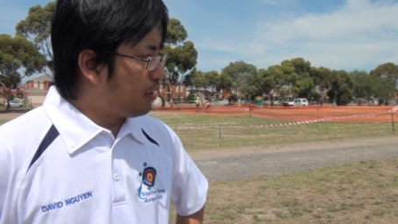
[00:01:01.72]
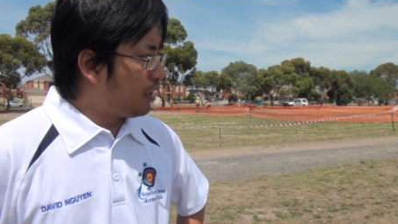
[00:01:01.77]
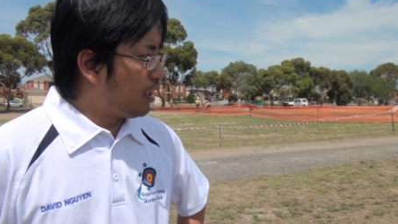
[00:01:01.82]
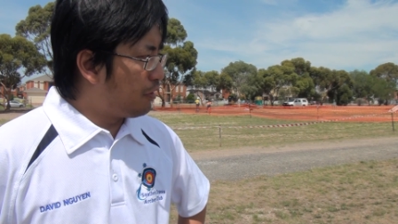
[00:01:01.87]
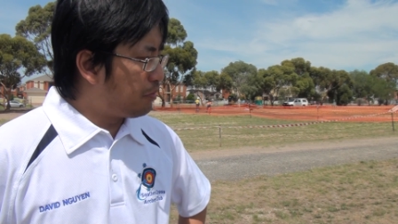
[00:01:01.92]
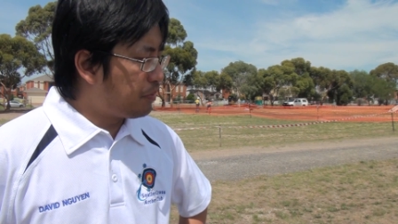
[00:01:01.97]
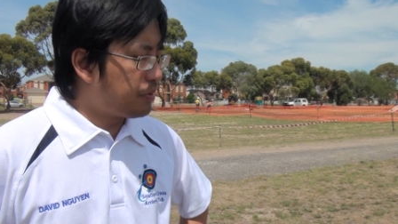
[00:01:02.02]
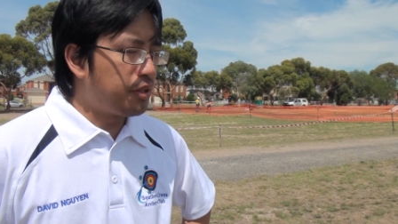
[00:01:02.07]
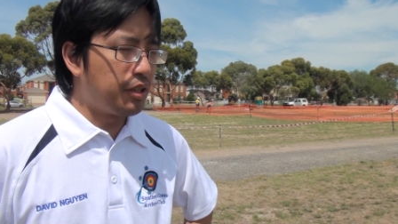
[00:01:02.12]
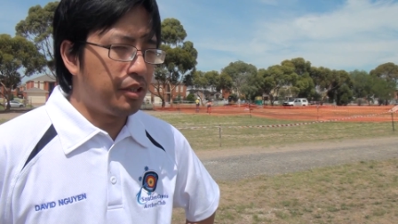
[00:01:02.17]

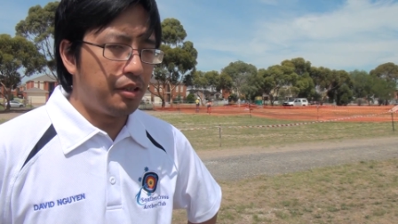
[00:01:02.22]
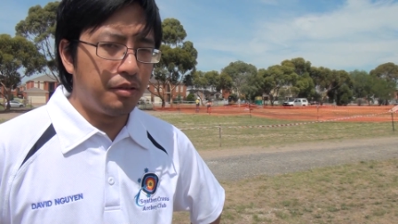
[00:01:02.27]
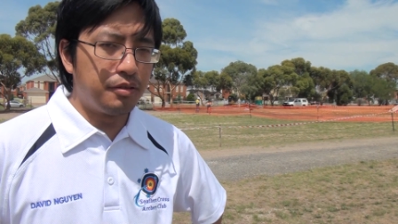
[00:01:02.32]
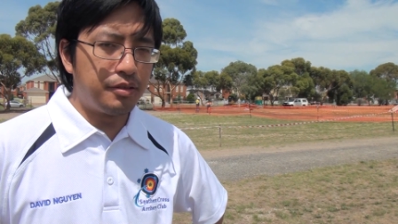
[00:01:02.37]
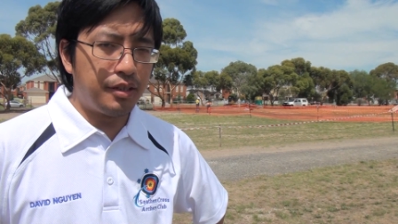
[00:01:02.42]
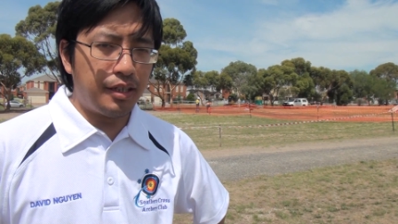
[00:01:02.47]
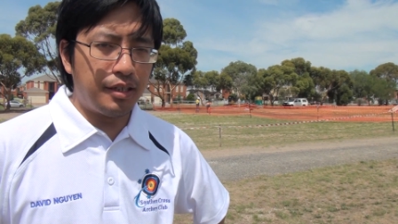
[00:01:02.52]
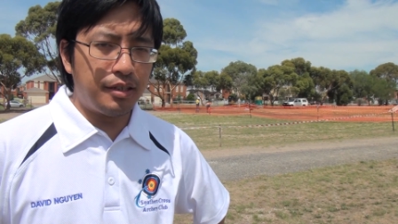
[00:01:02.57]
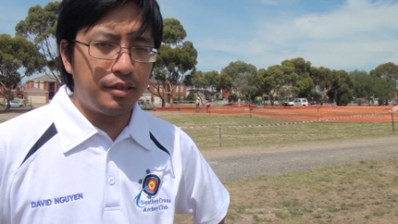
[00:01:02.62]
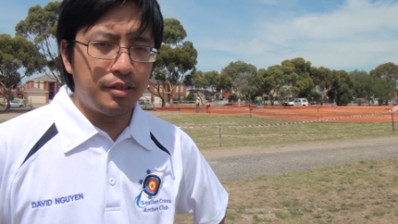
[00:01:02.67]
I've been
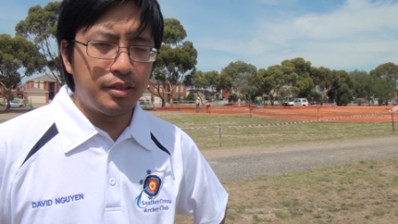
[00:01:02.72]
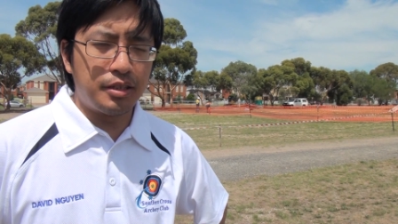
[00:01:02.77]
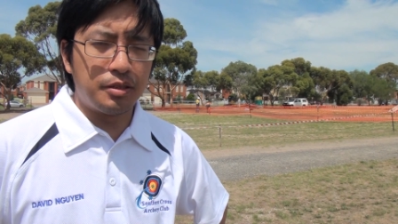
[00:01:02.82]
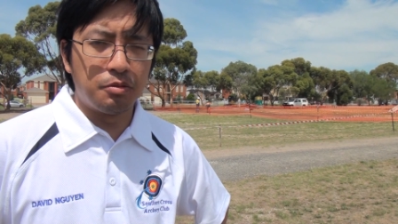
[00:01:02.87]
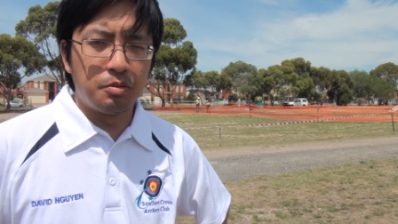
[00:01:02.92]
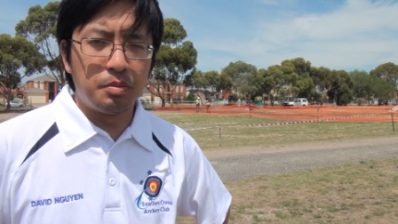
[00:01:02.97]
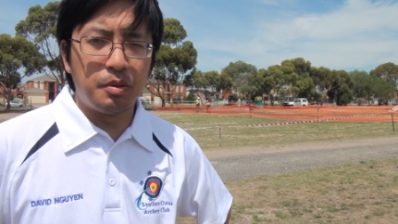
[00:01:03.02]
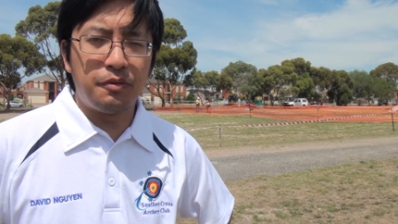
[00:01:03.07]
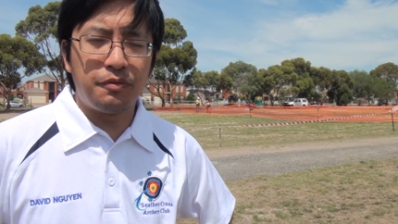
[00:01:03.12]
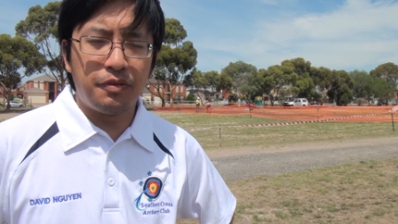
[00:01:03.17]
told that this
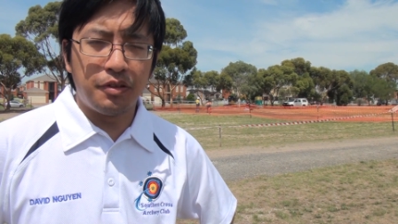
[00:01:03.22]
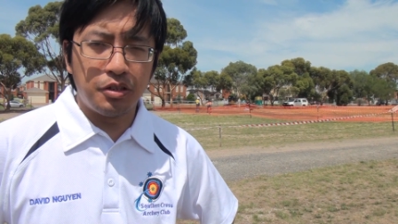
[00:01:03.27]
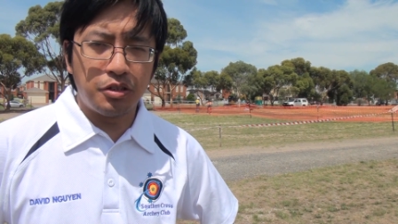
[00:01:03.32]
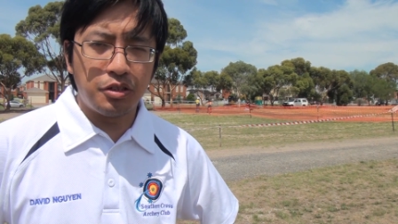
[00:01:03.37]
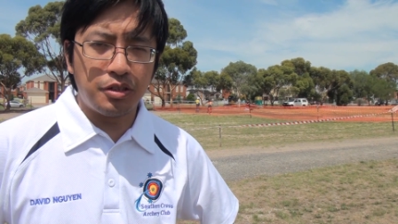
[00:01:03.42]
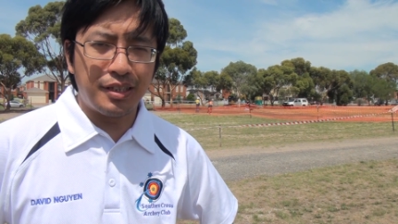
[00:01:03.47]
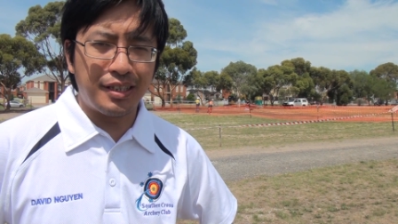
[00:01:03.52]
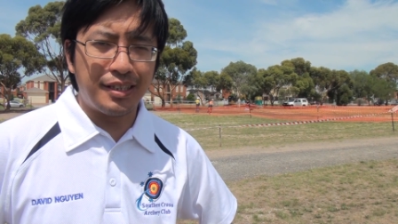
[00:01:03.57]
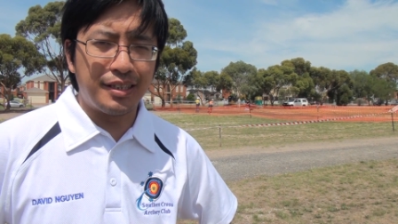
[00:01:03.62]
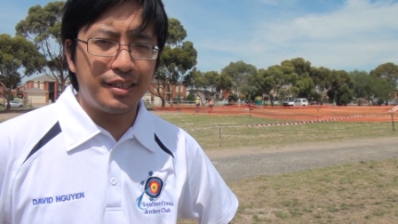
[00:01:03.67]
will be
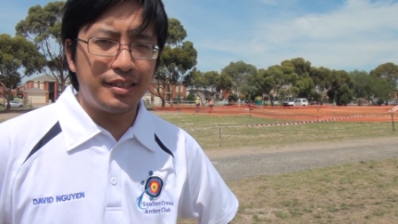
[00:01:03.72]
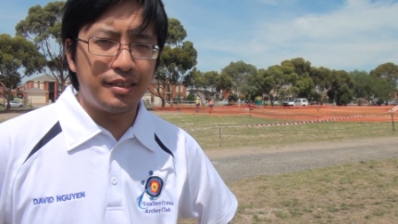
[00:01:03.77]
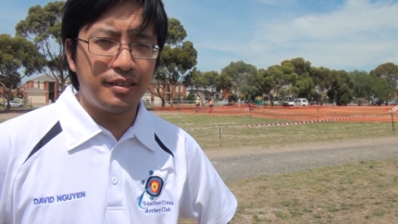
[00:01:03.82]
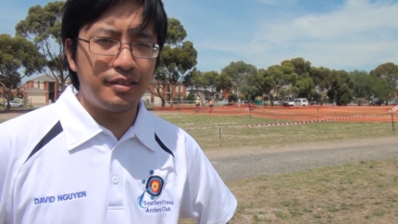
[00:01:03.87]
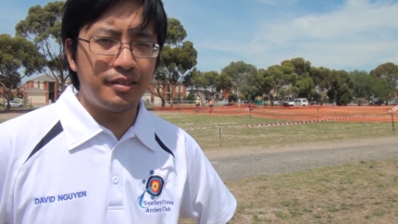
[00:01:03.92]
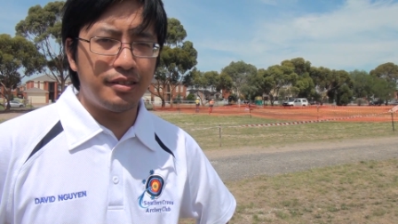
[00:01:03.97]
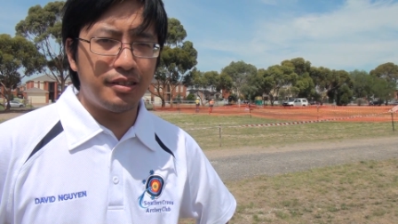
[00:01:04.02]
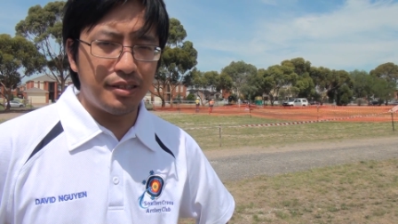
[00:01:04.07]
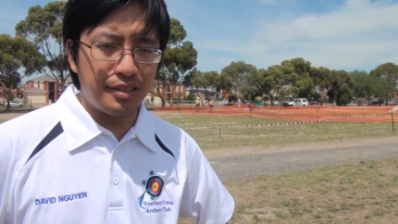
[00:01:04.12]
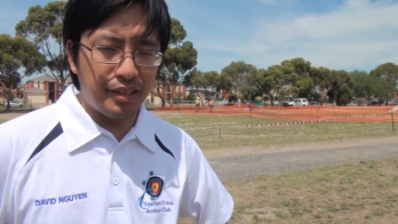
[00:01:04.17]
finishing
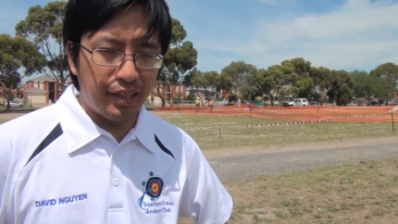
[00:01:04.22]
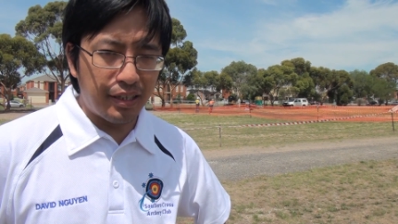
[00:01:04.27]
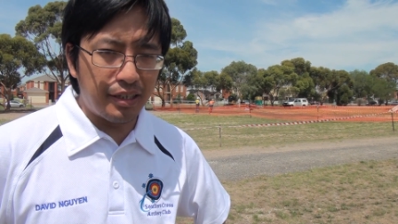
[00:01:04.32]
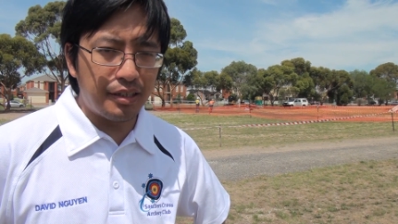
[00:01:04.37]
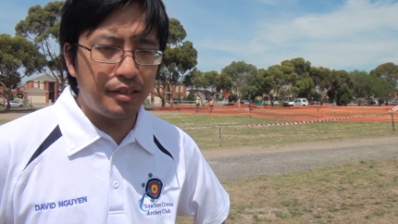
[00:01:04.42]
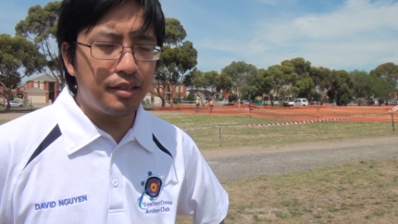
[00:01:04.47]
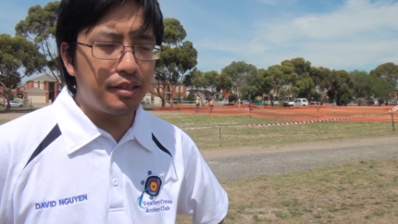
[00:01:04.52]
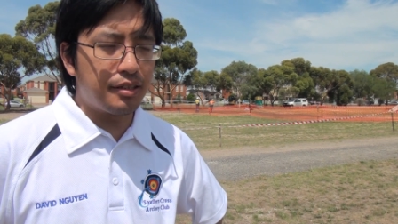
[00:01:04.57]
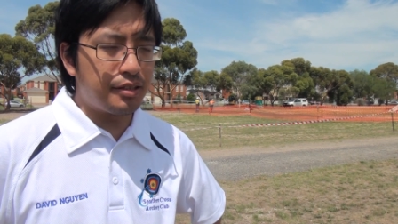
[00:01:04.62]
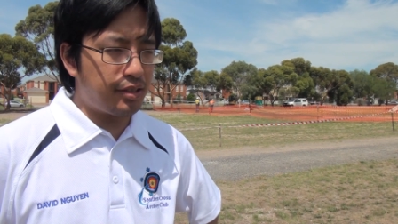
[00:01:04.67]
today,